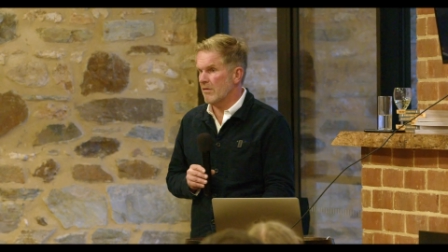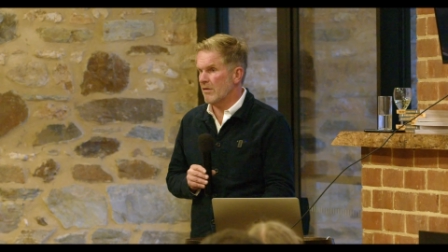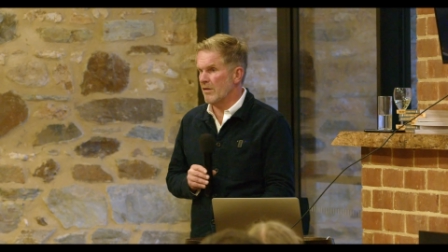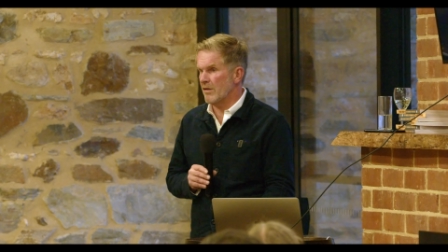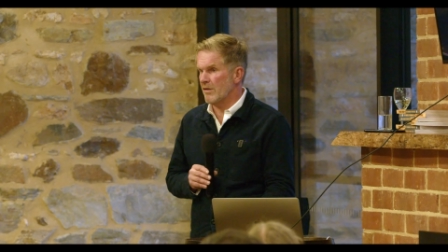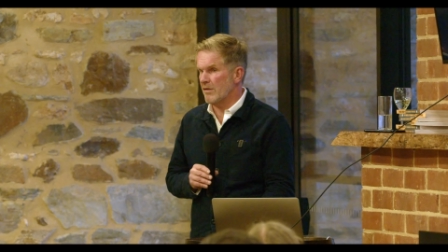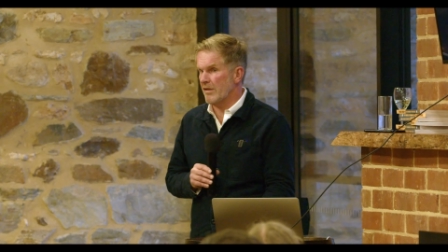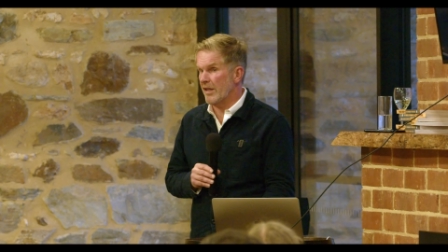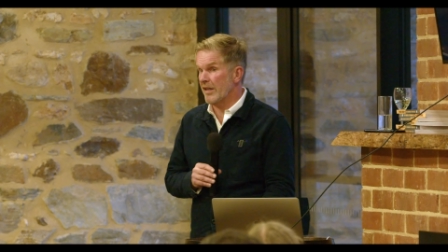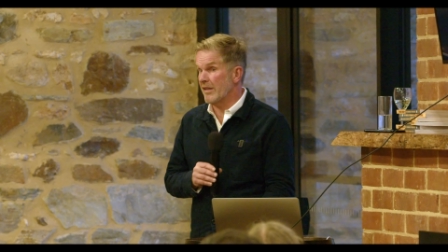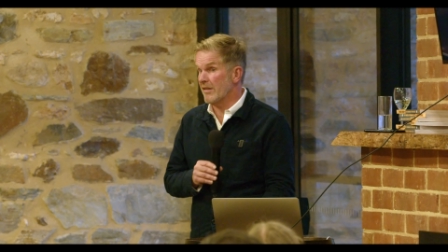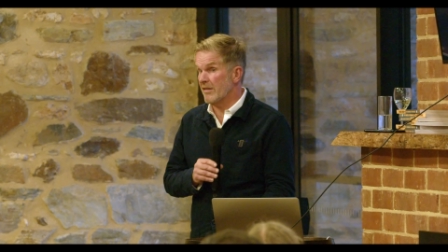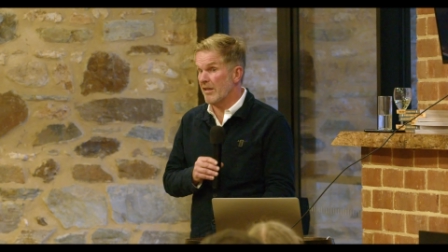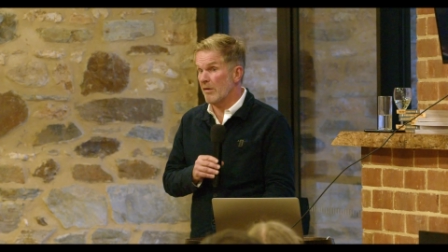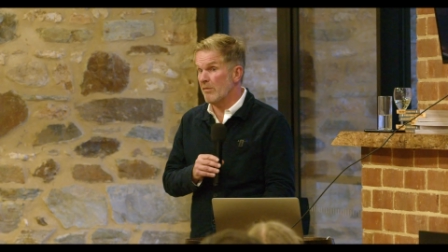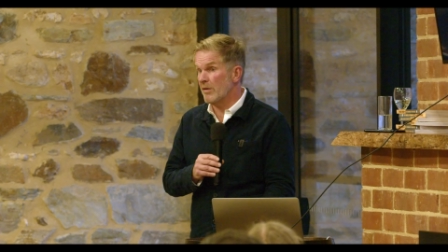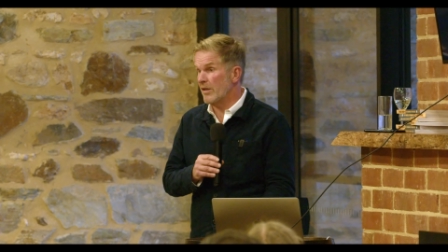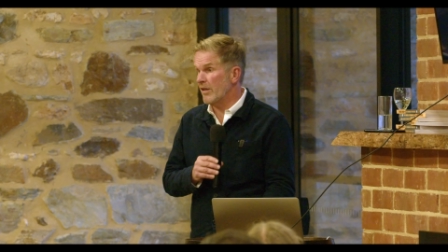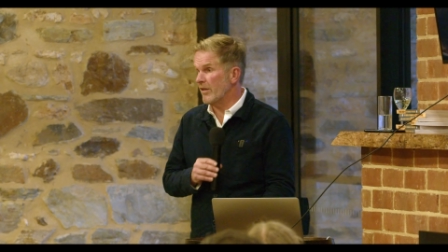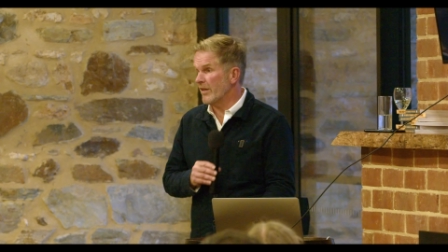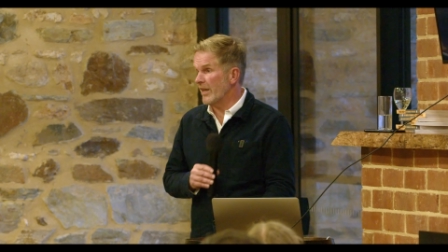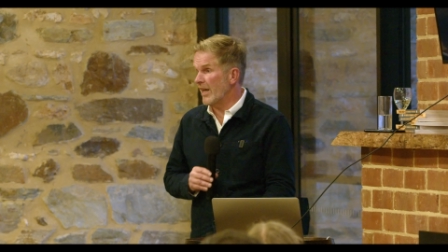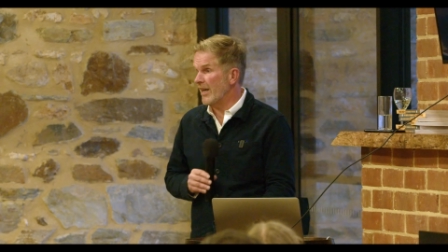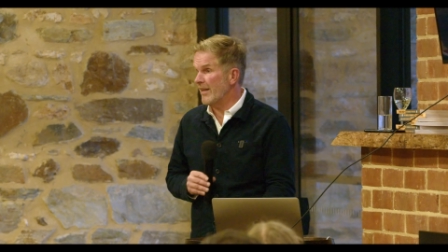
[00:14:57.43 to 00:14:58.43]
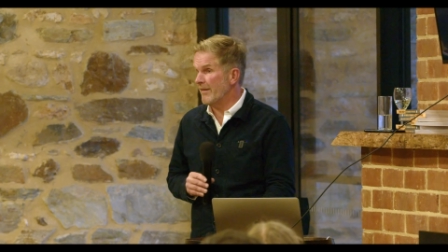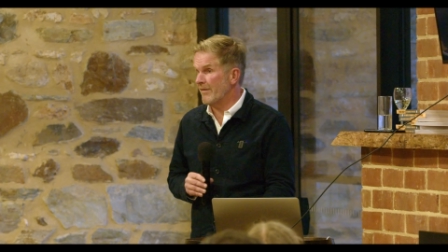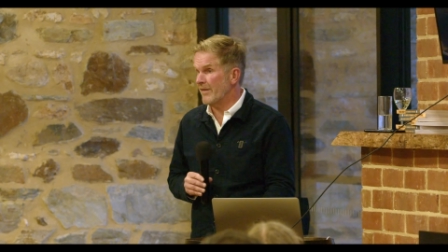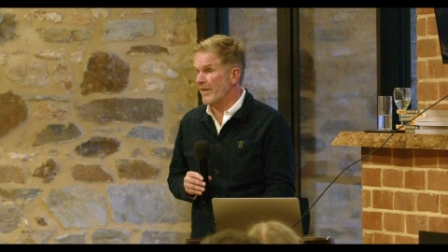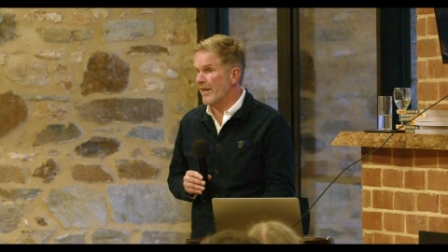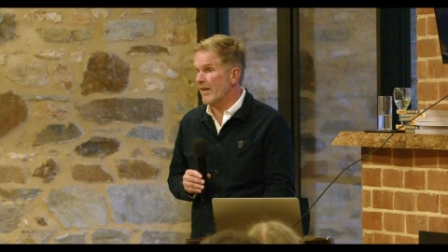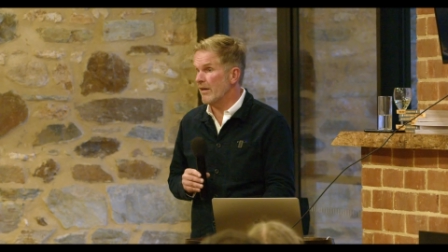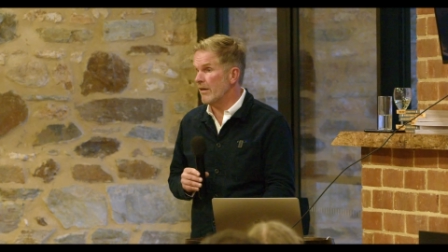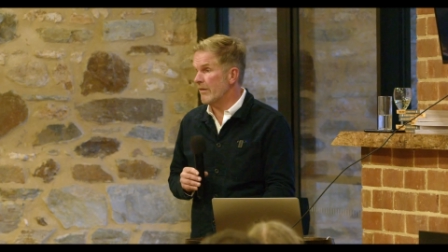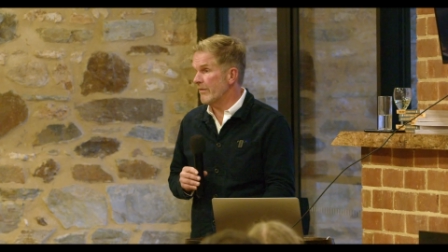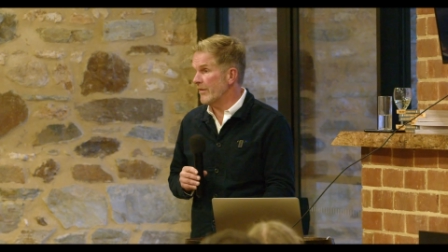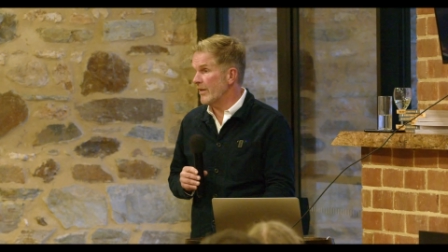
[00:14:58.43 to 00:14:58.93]
because like I say, we don't get anything
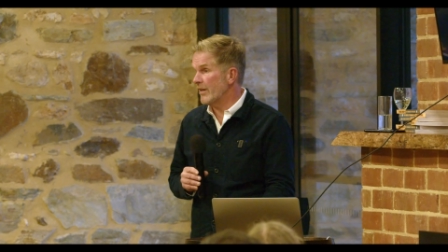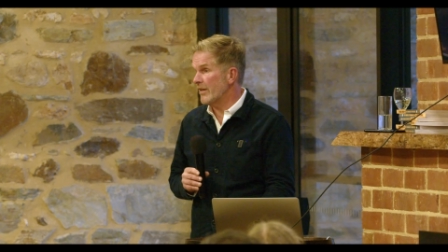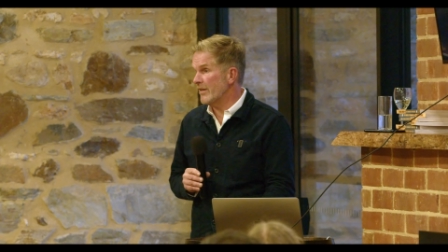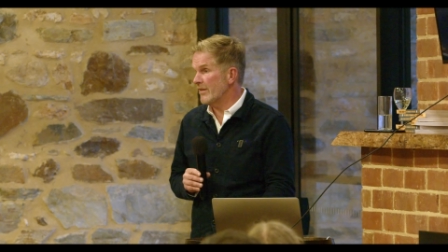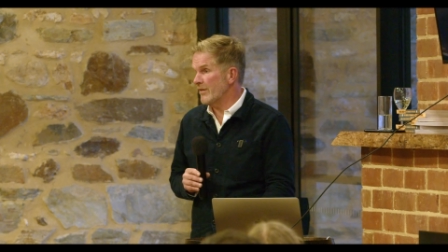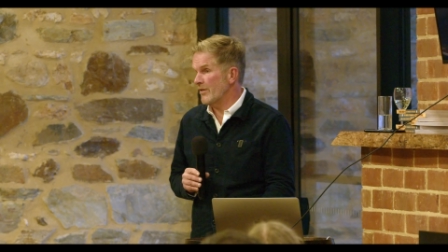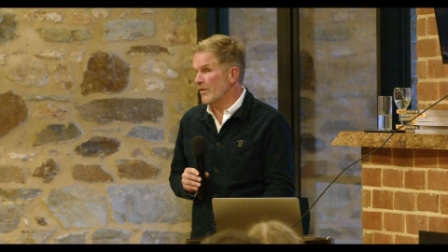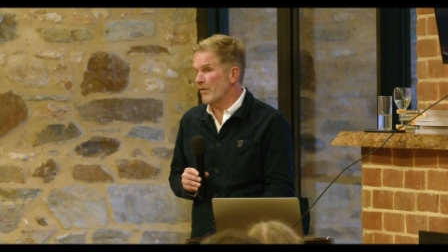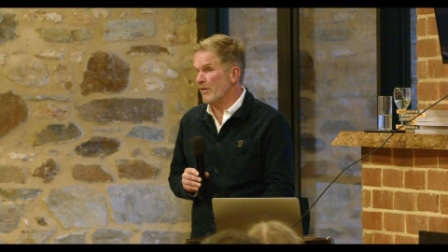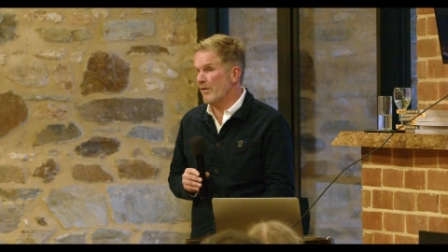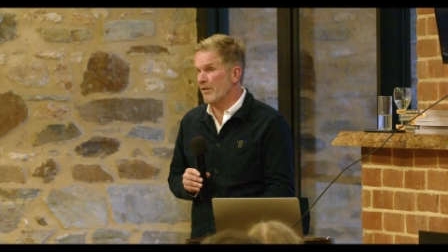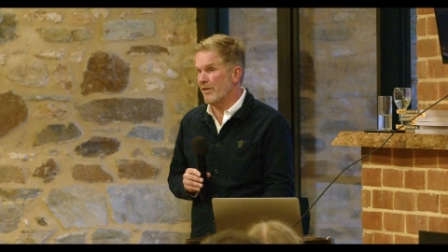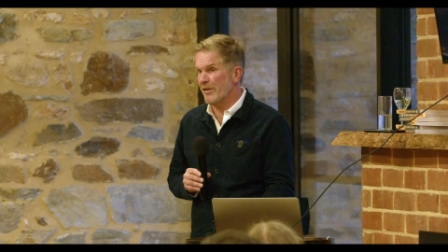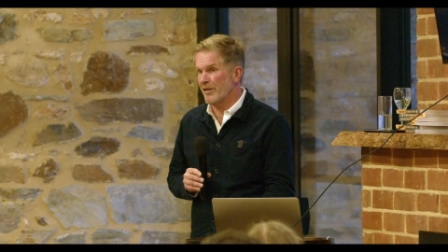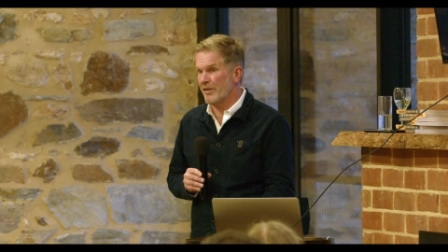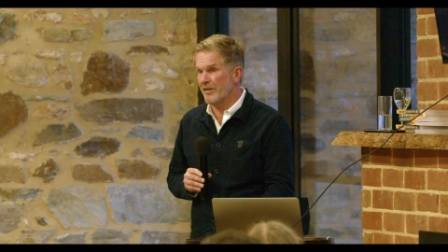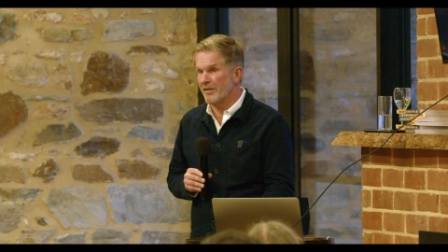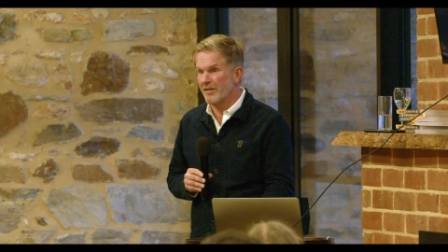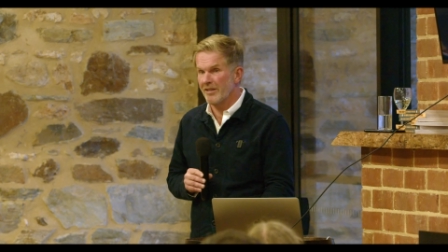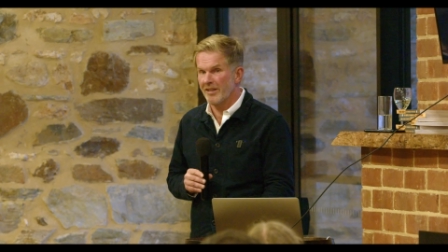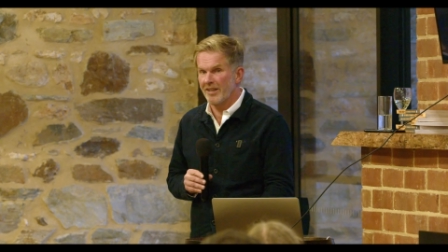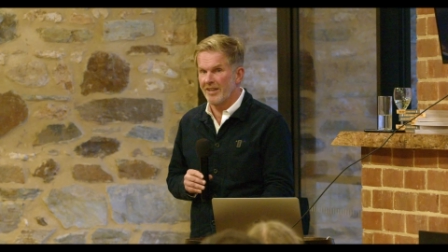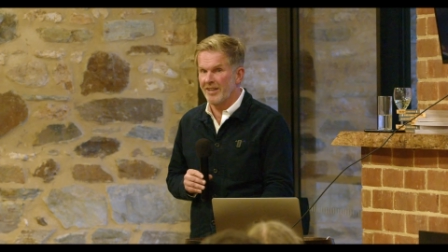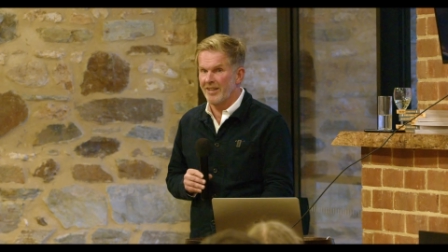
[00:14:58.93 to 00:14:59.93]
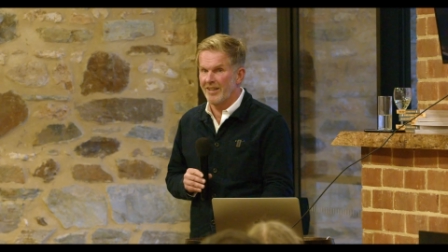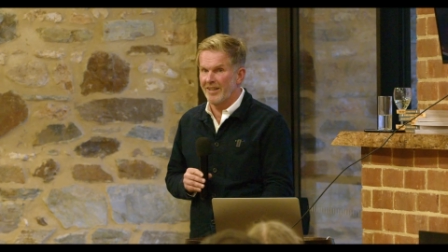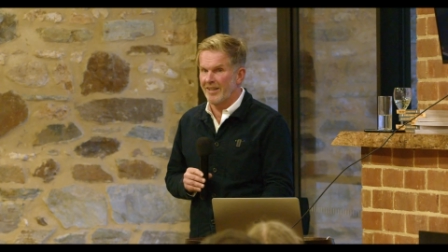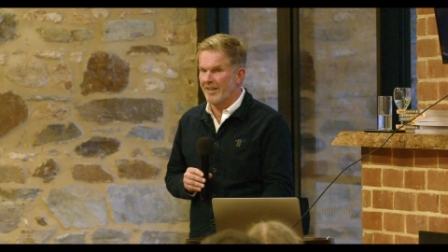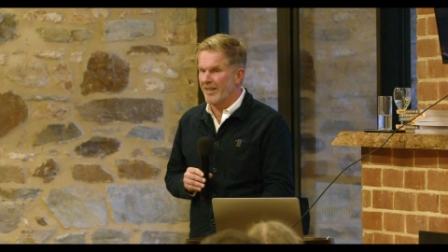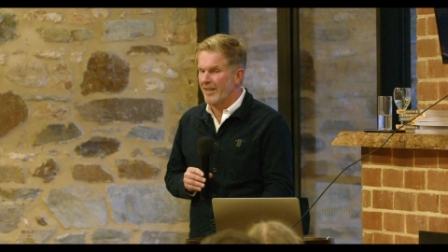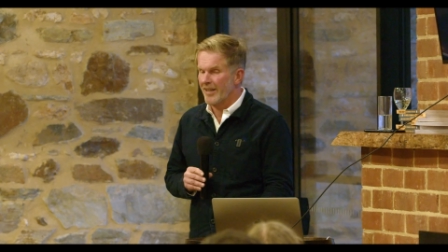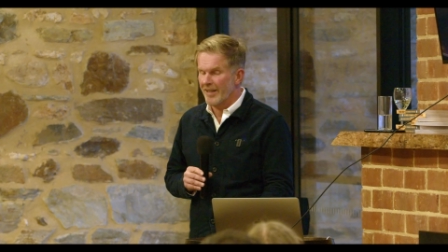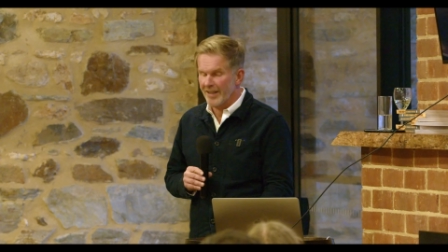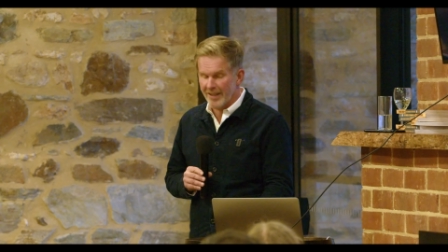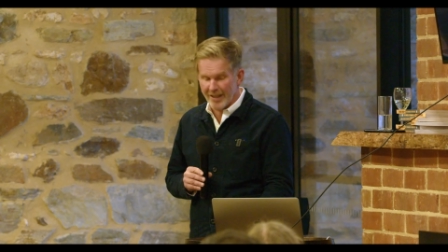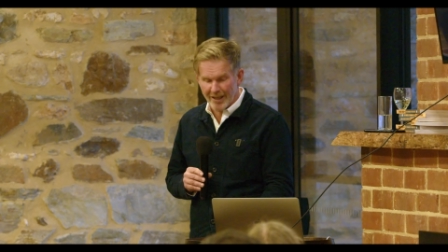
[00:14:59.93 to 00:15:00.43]
out of it other than
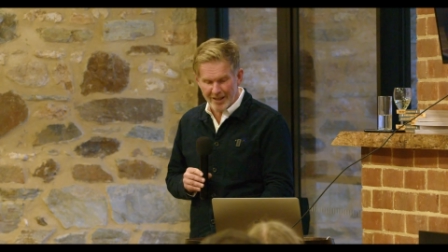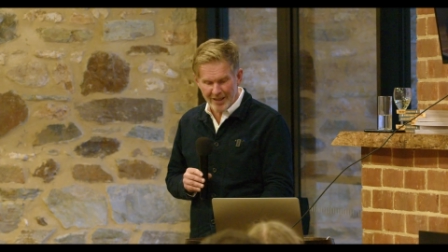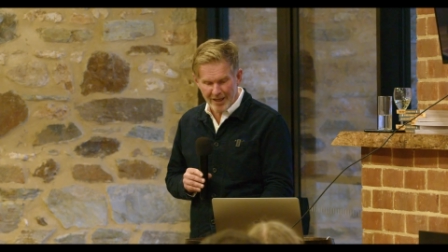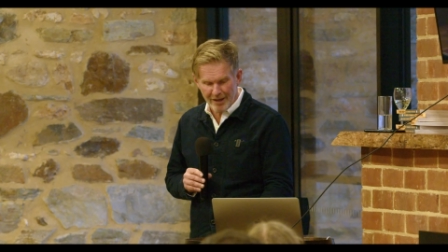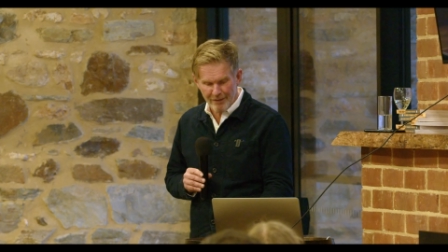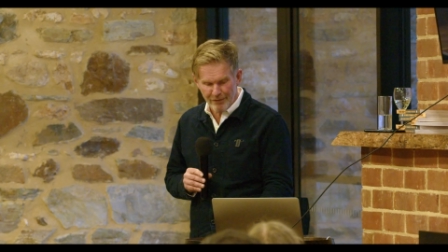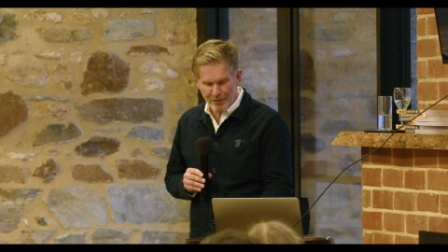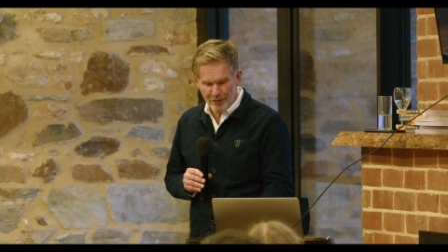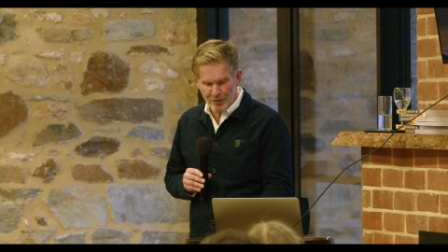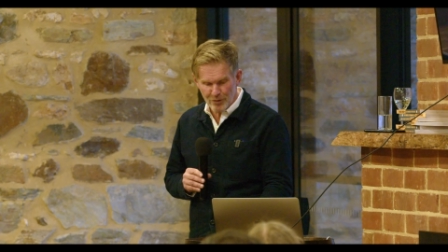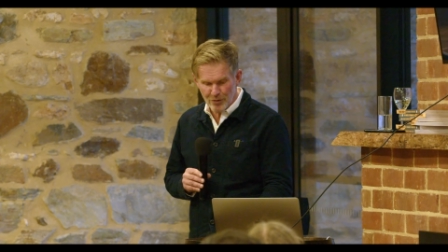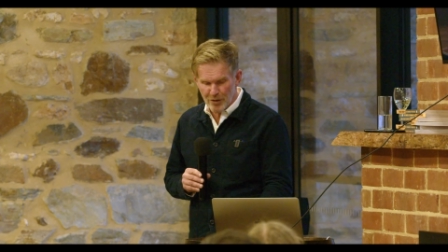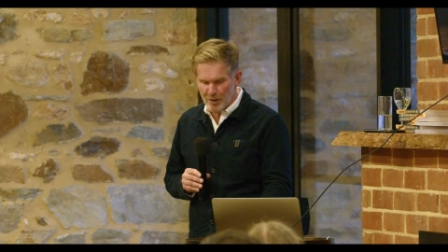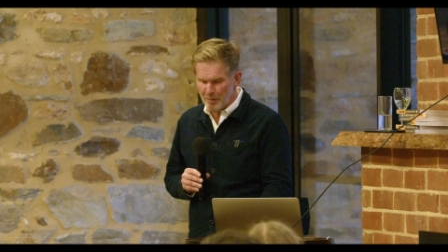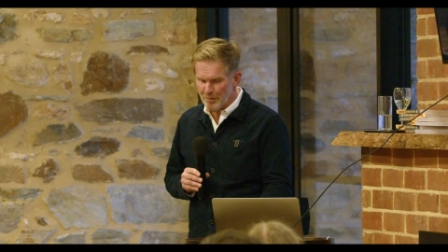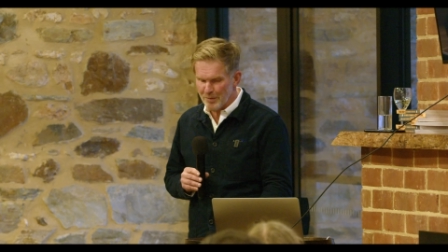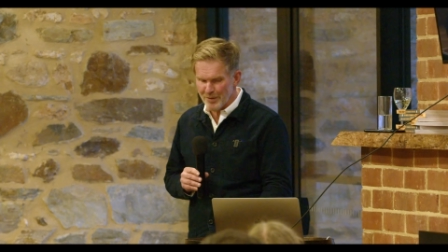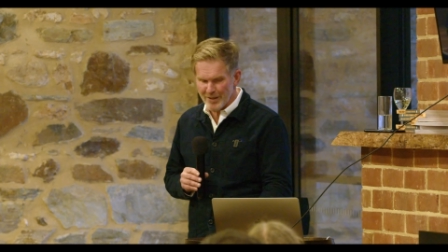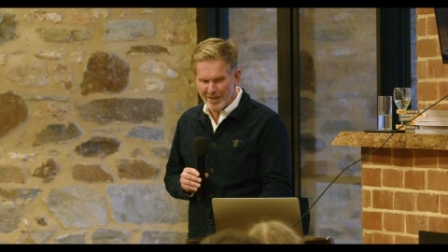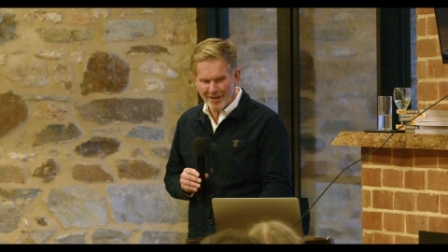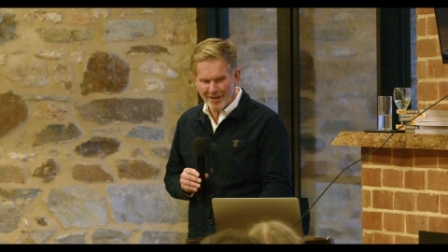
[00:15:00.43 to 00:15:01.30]
I get a few trips